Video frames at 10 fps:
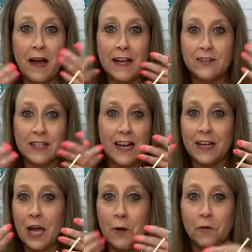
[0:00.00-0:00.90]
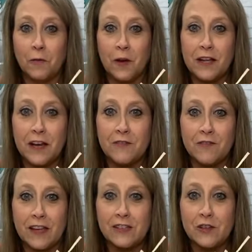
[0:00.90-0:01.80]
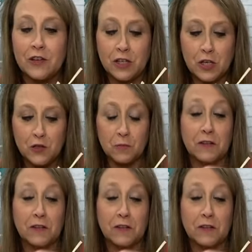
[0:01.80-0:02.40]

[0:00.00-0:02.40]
mind just kind of go of what other things you could use.